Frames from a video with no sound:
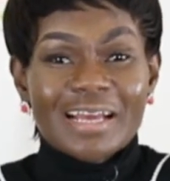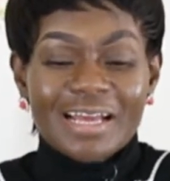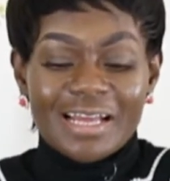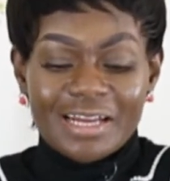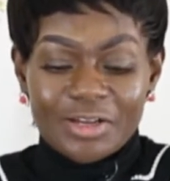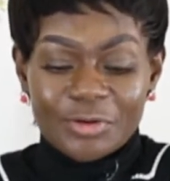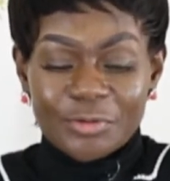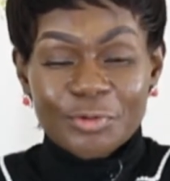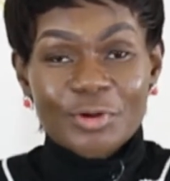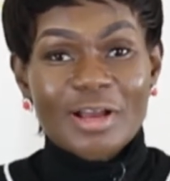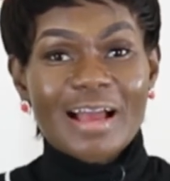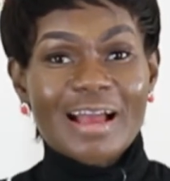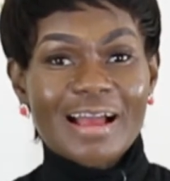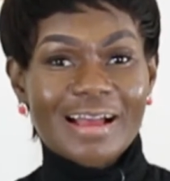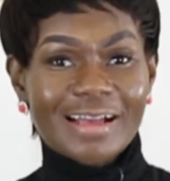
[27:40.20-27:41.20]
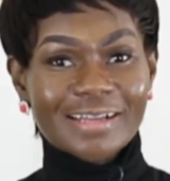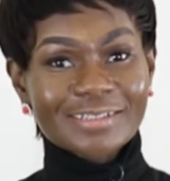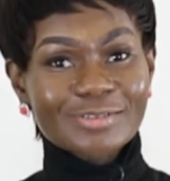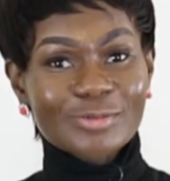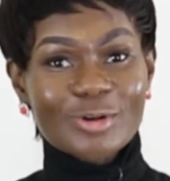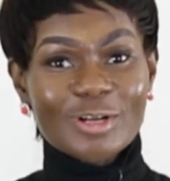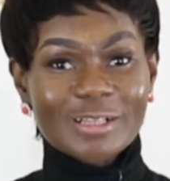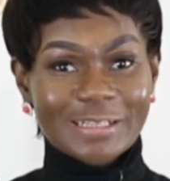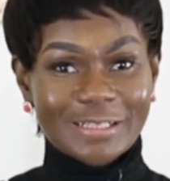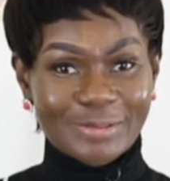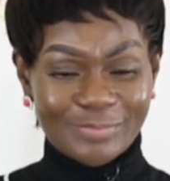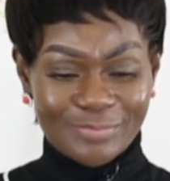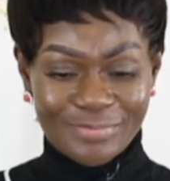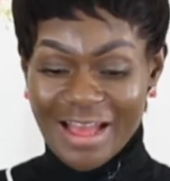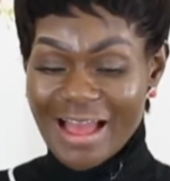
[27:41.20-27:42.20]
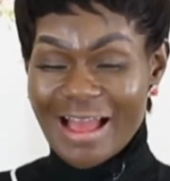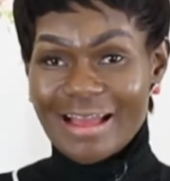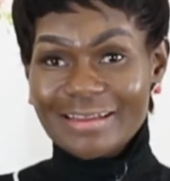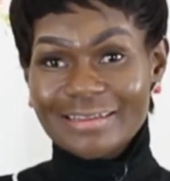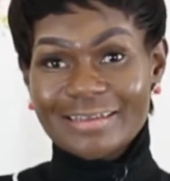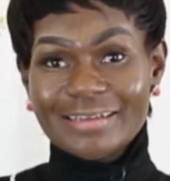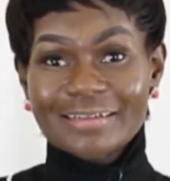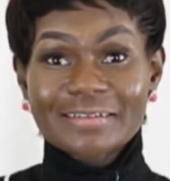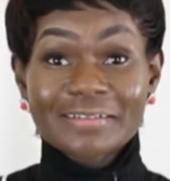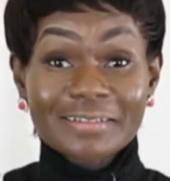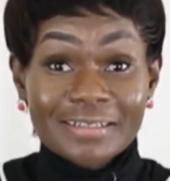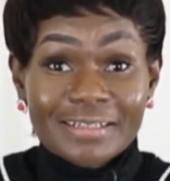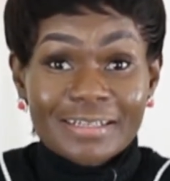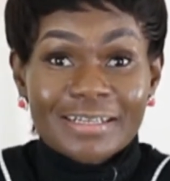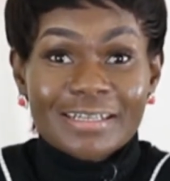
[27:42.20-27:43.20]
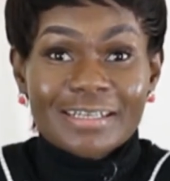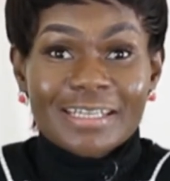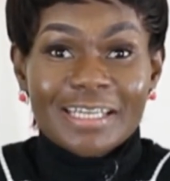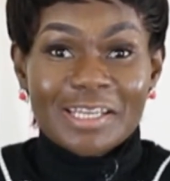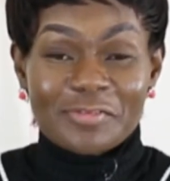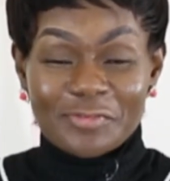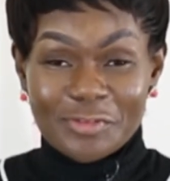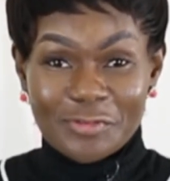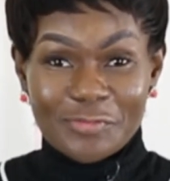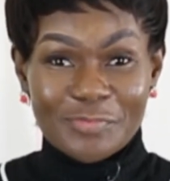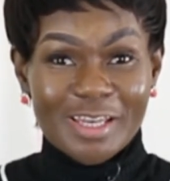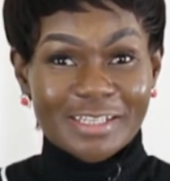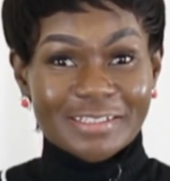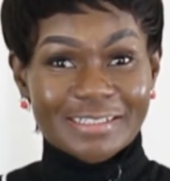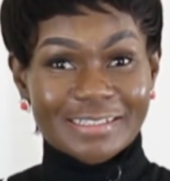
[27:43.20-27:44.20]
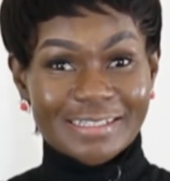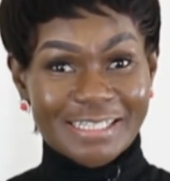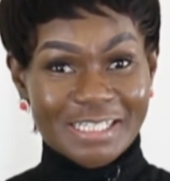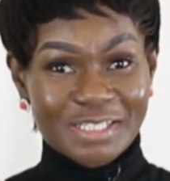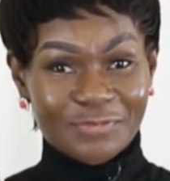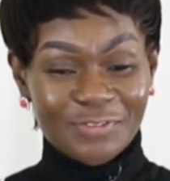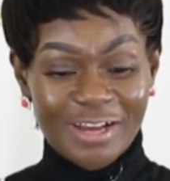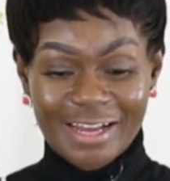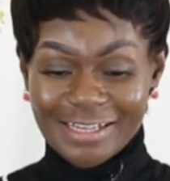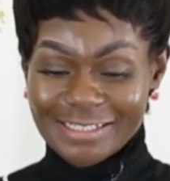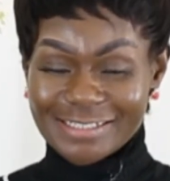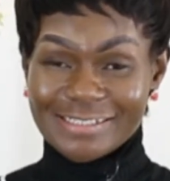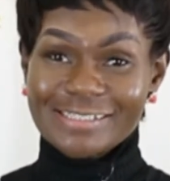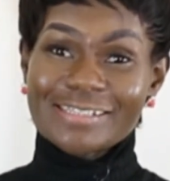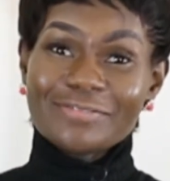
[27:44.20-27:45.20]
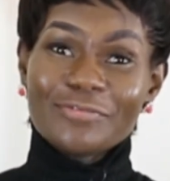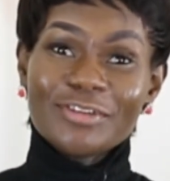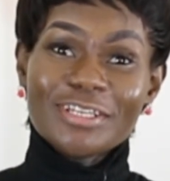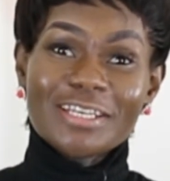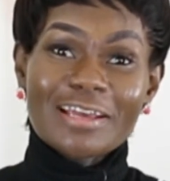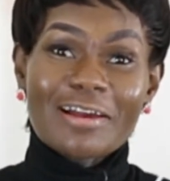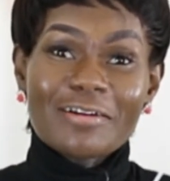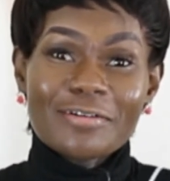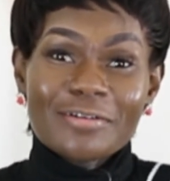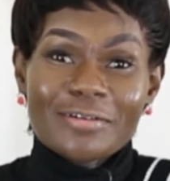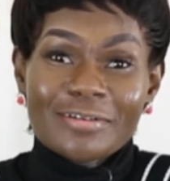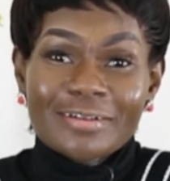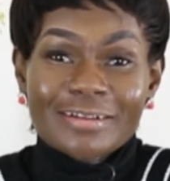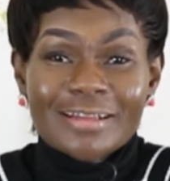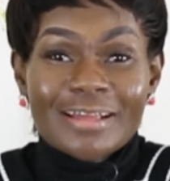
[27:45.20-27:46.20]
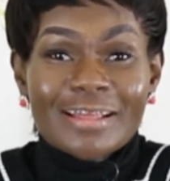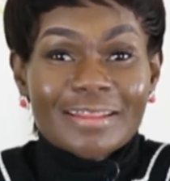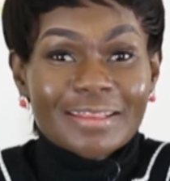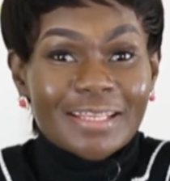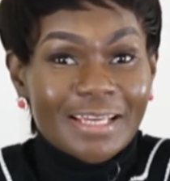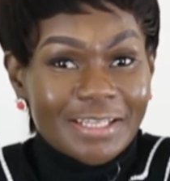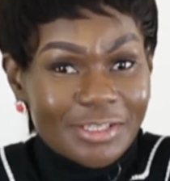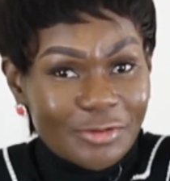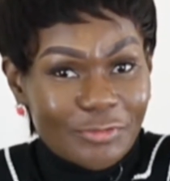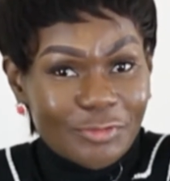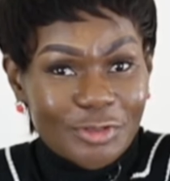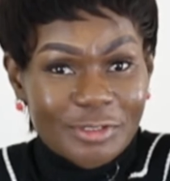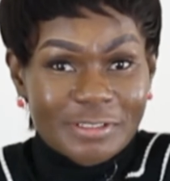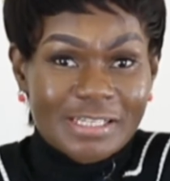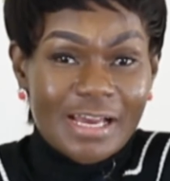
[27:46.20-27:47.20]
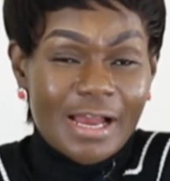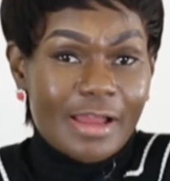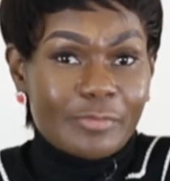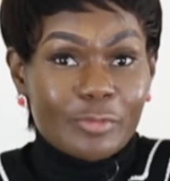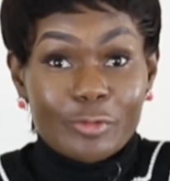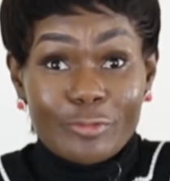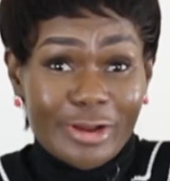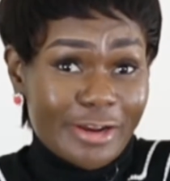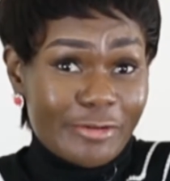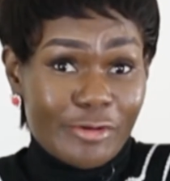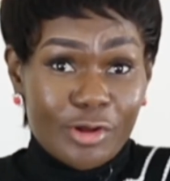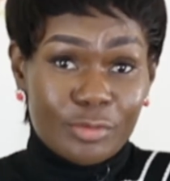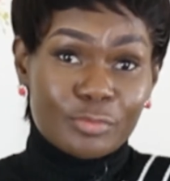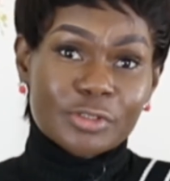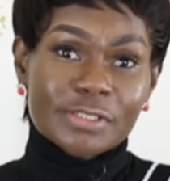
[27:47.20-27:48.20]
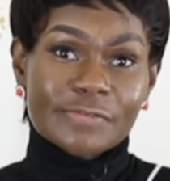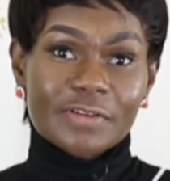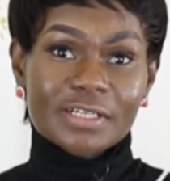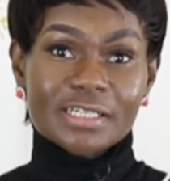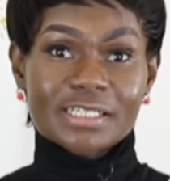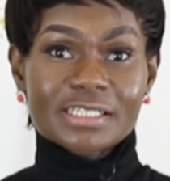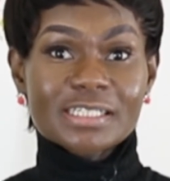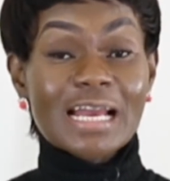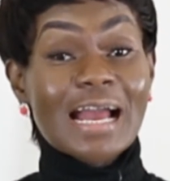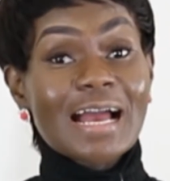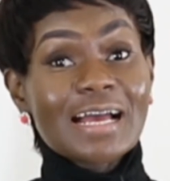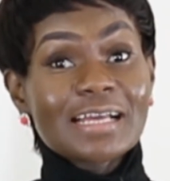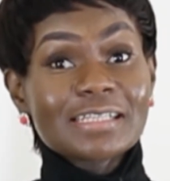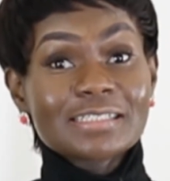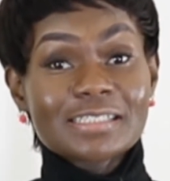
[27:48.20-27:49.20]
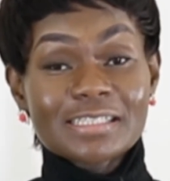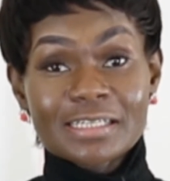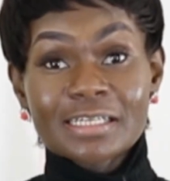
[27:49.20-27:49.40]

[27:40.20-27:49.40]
Hello and welcome back. If you've made it this far into the video, thank you for your time. We're almost finished. And